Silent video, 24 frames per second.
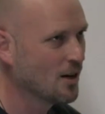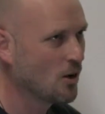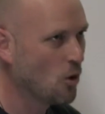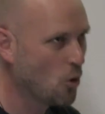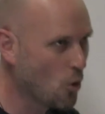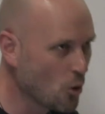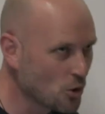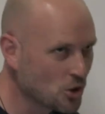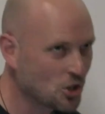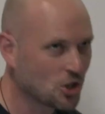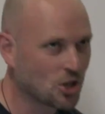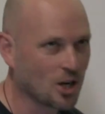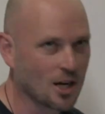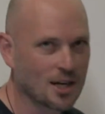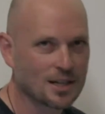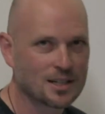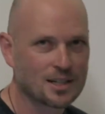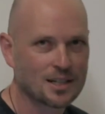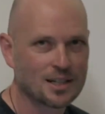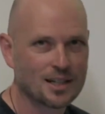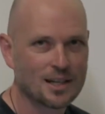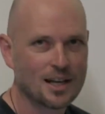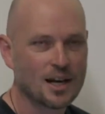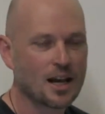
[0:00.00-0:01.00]

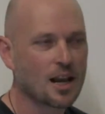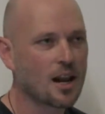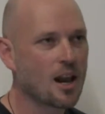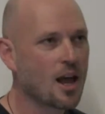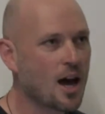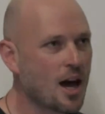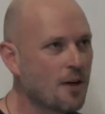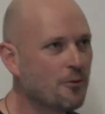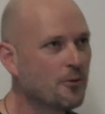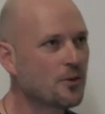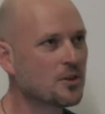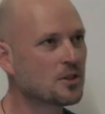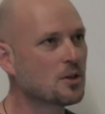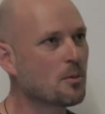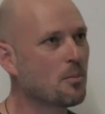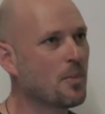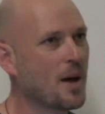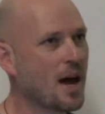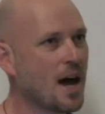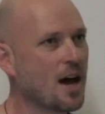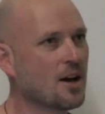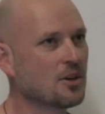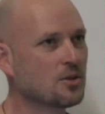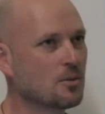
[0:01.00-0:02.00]
Horseshit. Life is
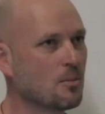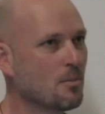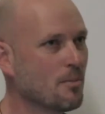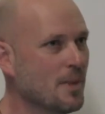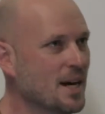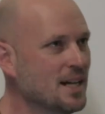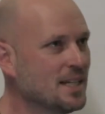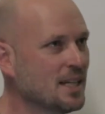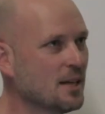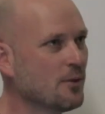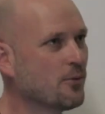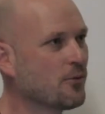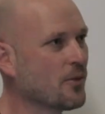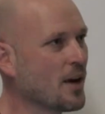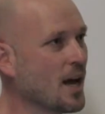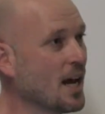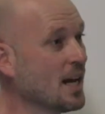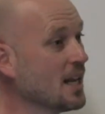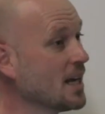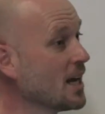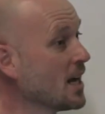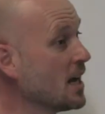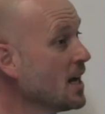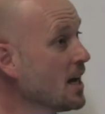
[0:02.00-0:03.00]
about meeting
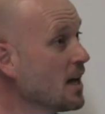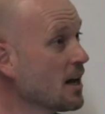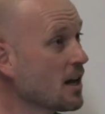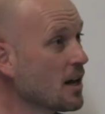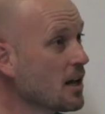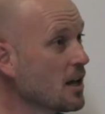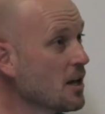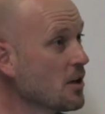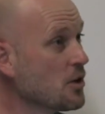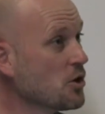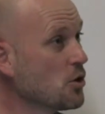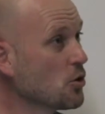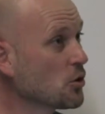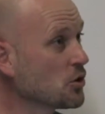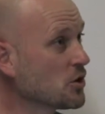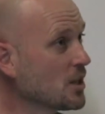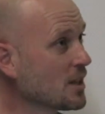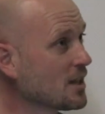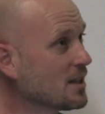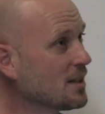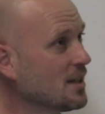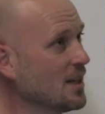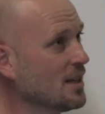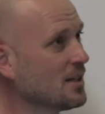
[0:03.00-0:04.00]
failure. Your
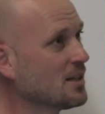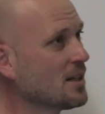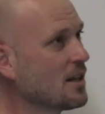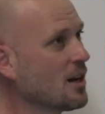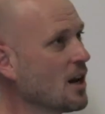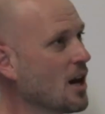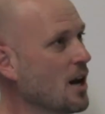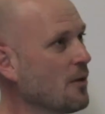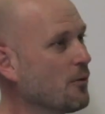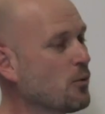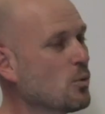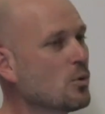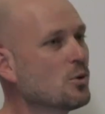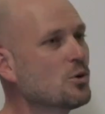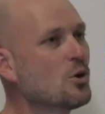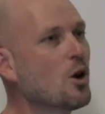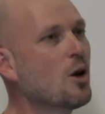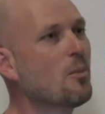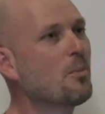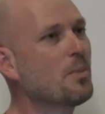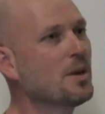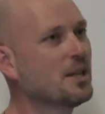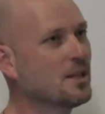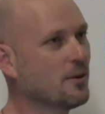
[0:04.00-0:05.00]
success in life will
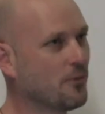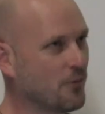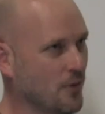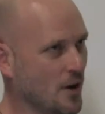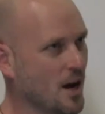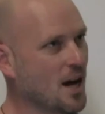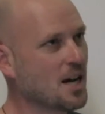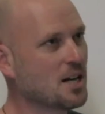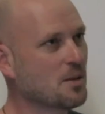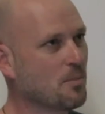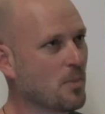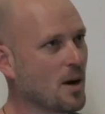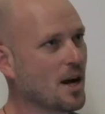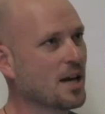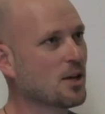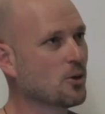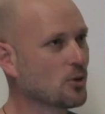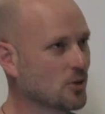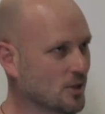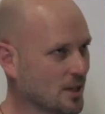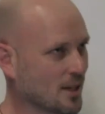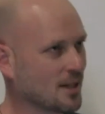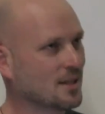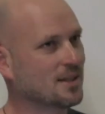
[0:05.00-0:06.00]
not be defined by
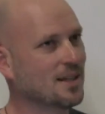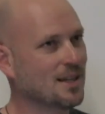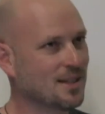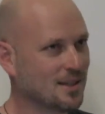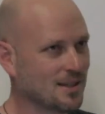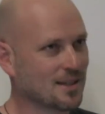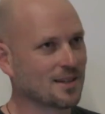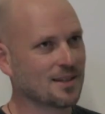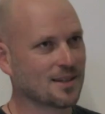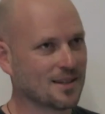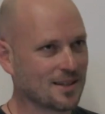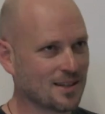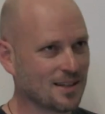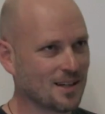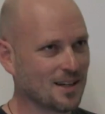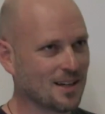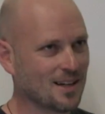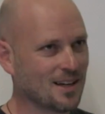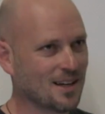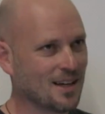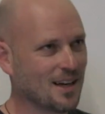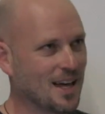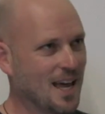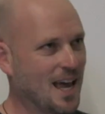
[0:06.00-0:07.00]
your successes
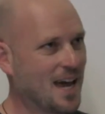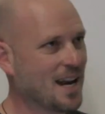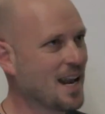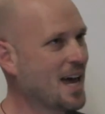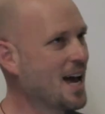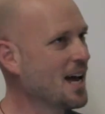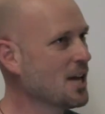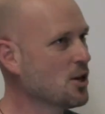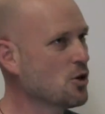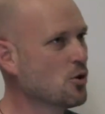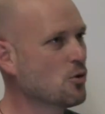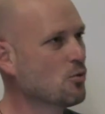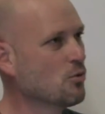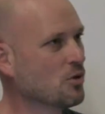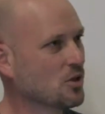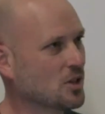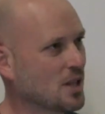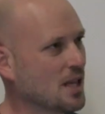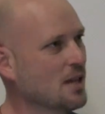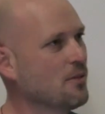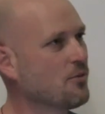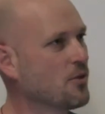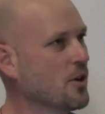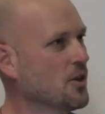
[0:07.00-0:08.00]
and how you
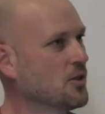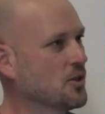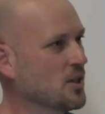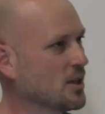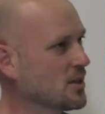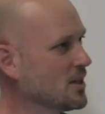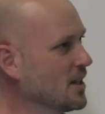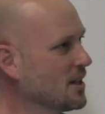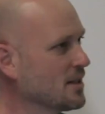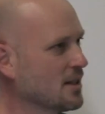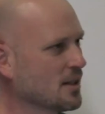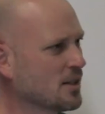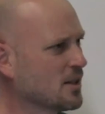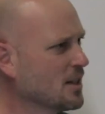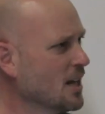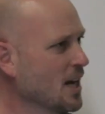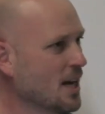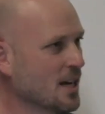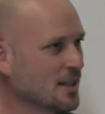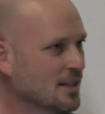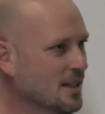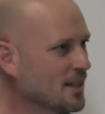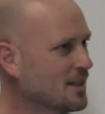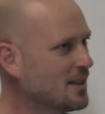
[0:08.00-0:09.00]
receive those successes.
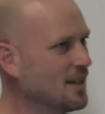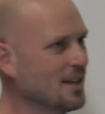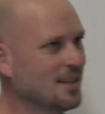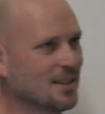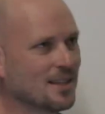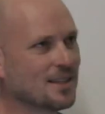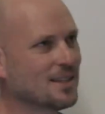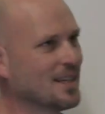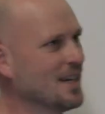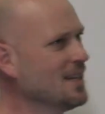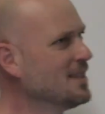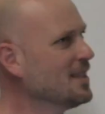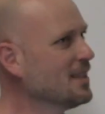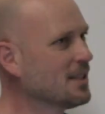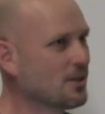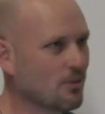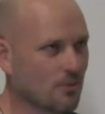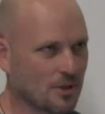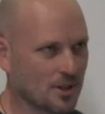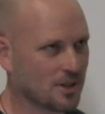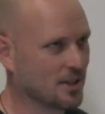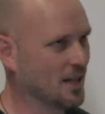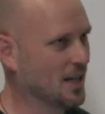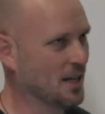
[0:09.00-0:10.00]
Success is easy to
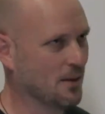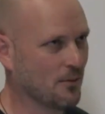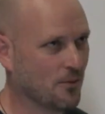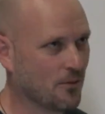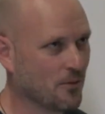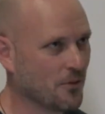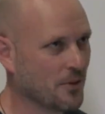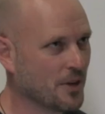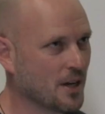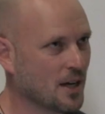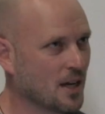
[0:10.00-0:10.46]
receive.